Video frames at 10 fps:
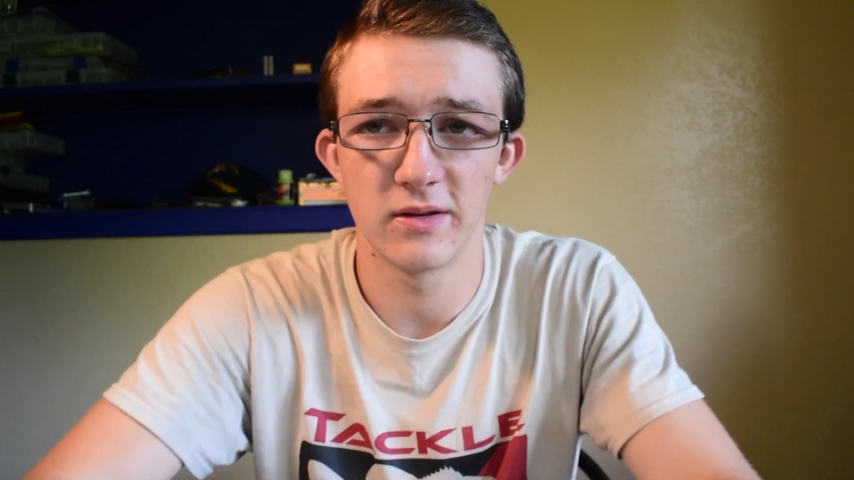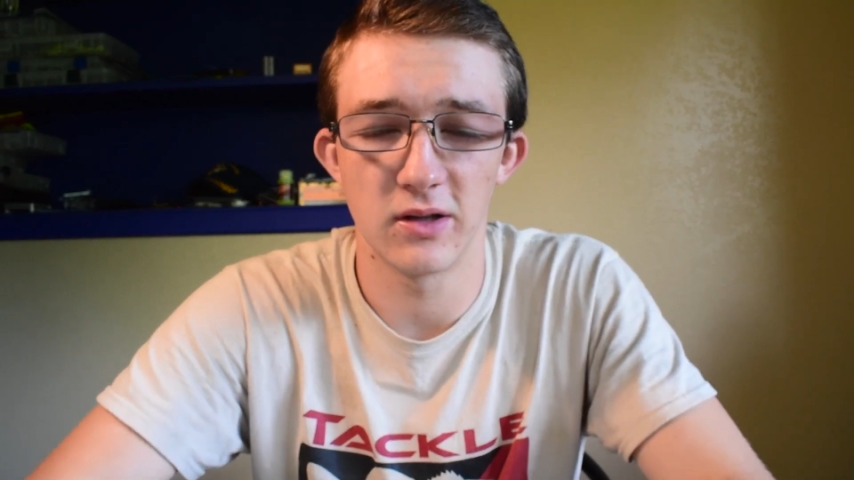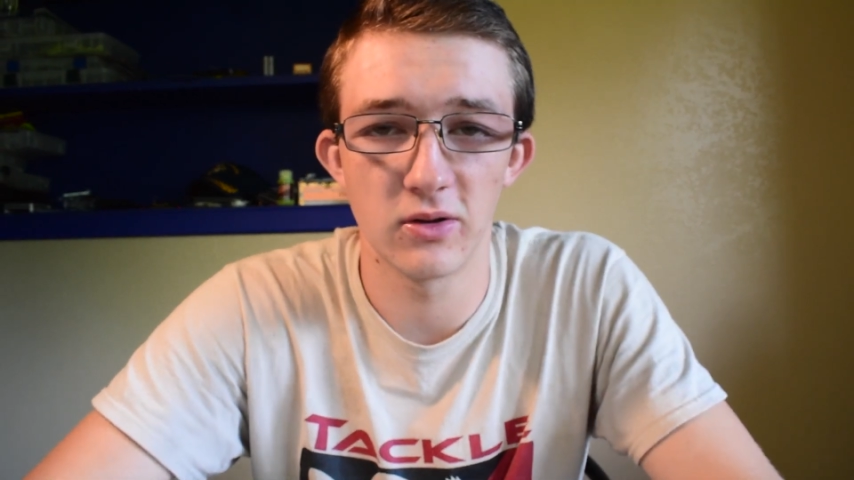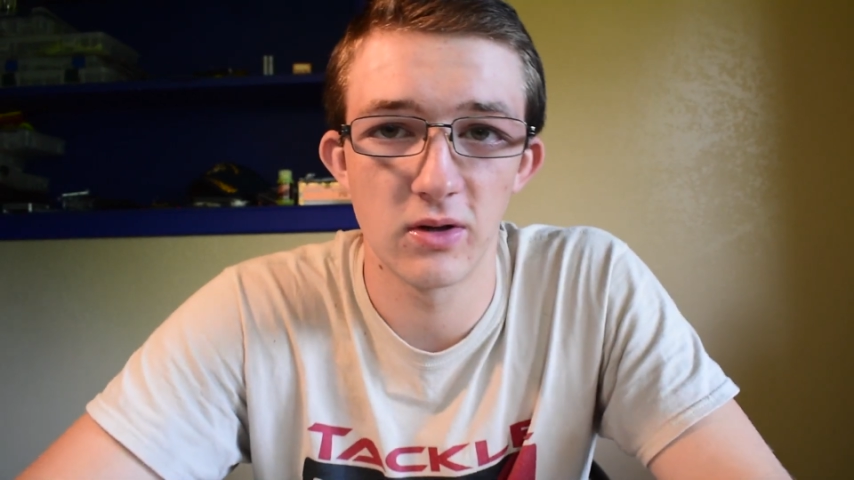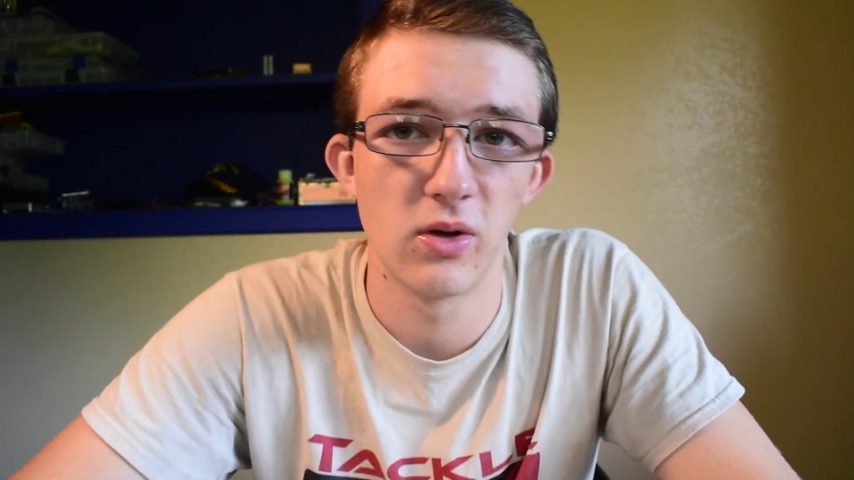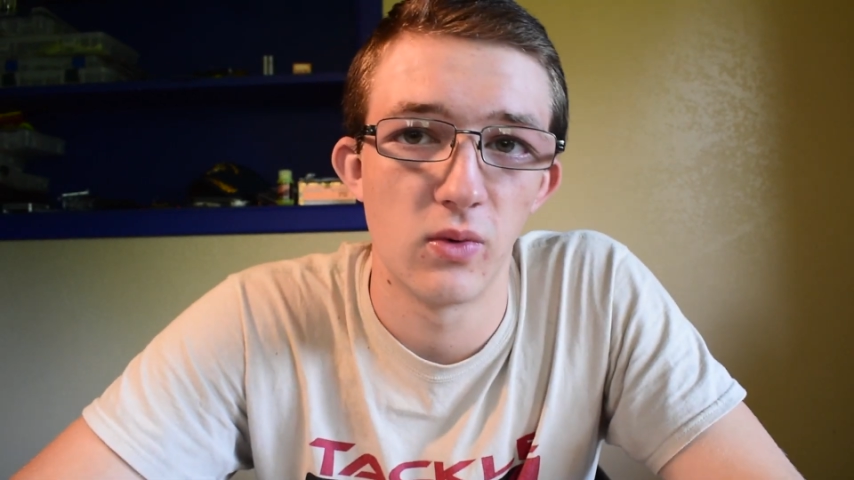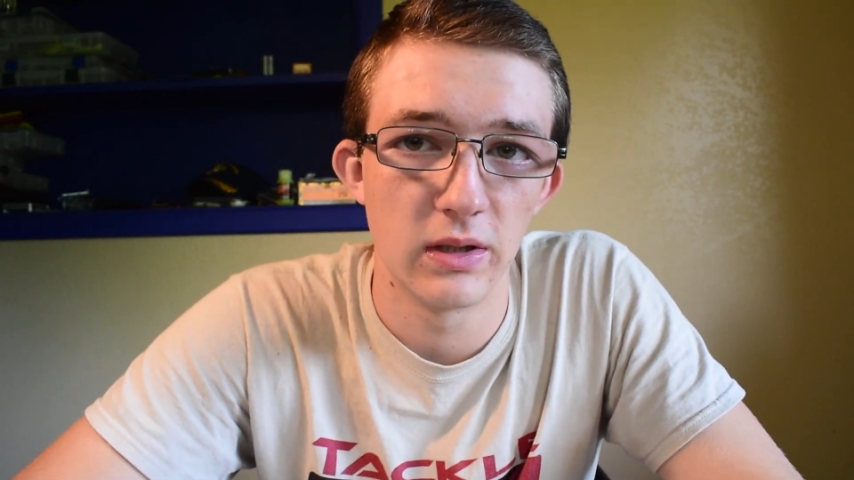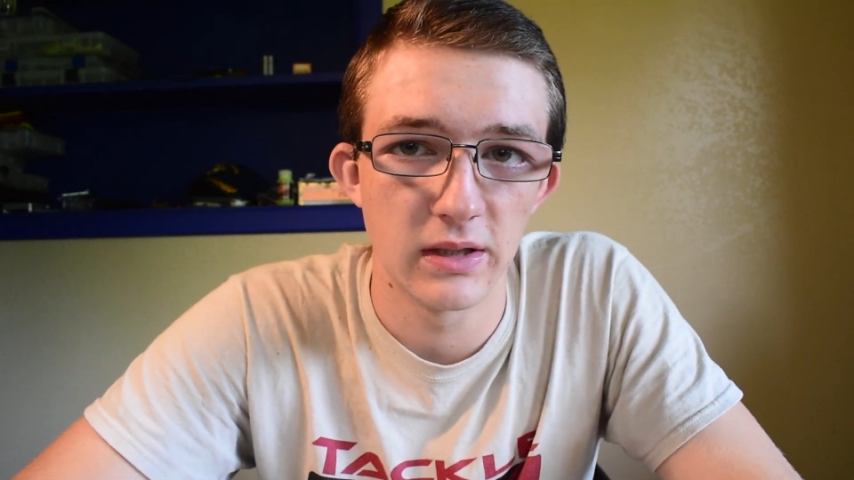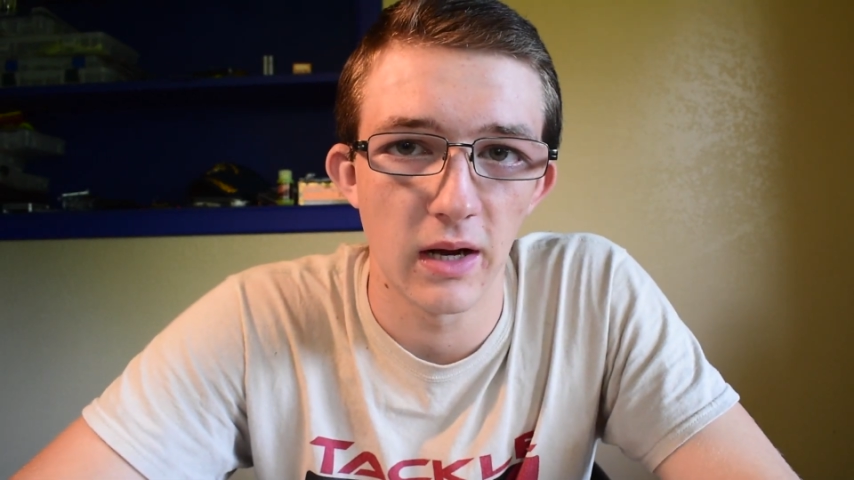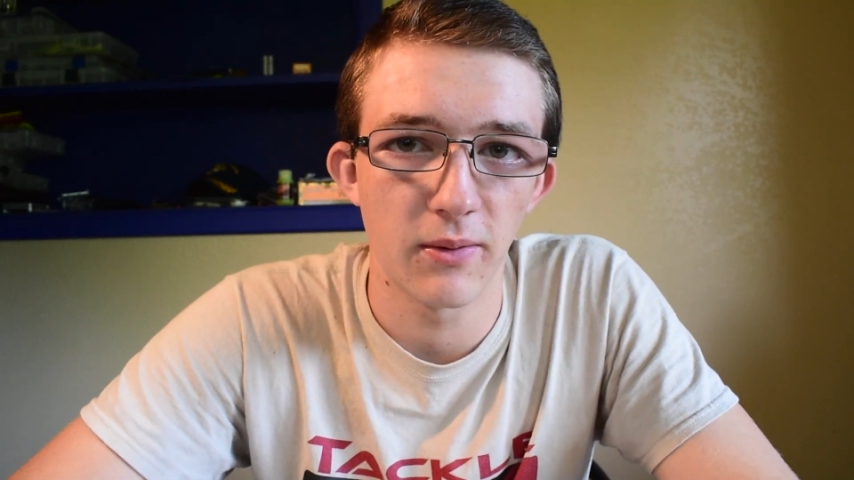those are the
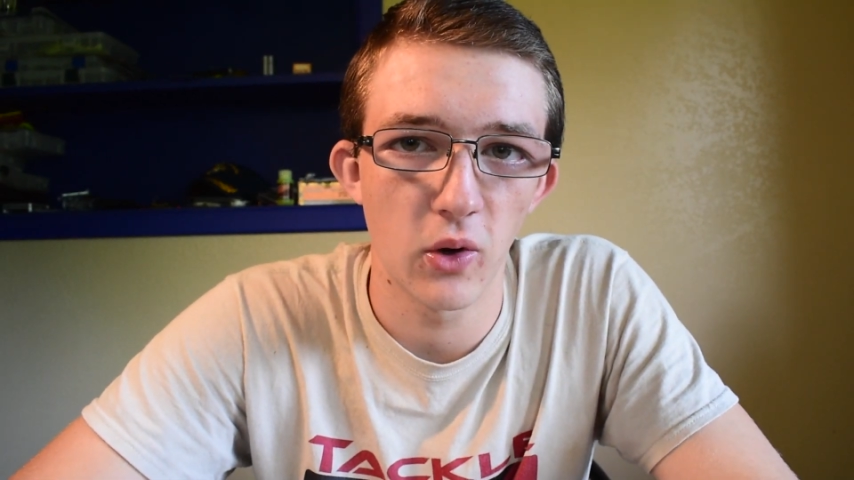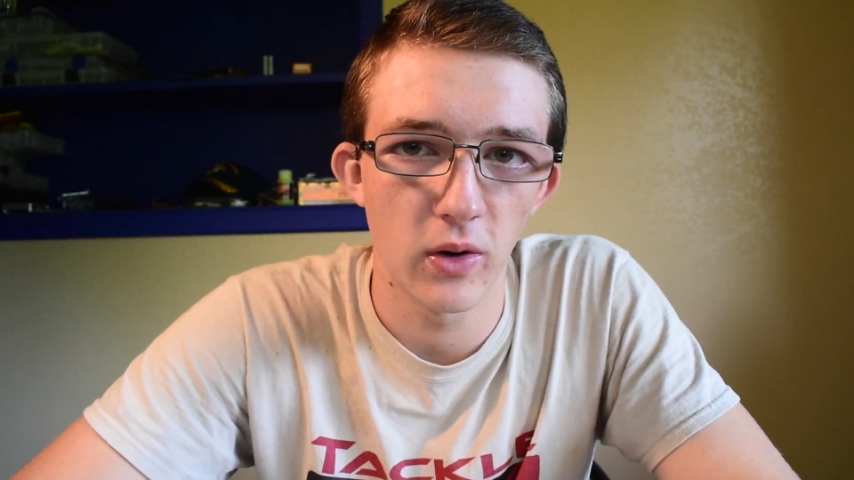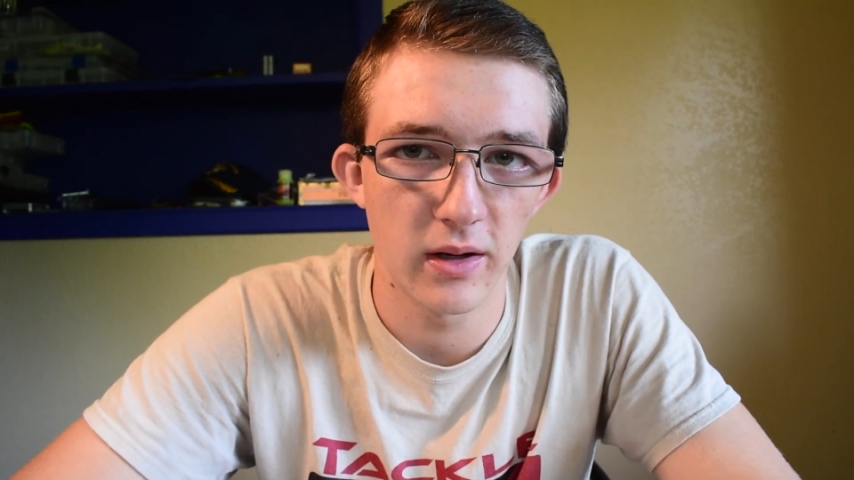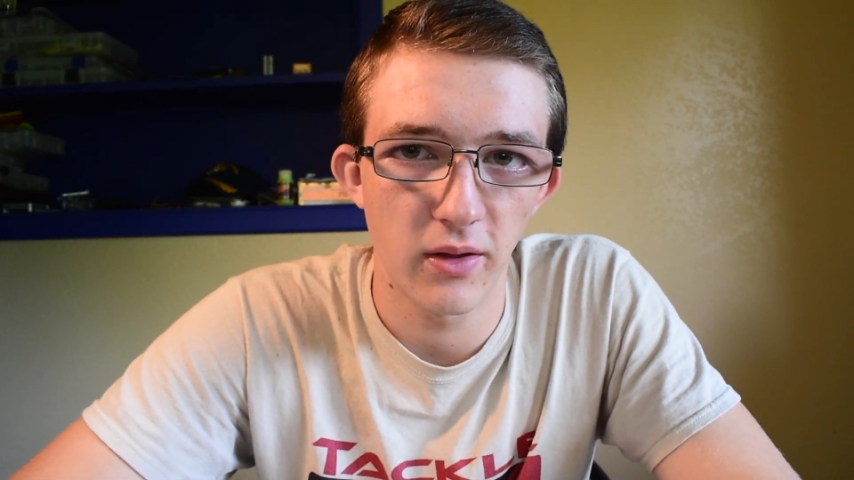ones I'm going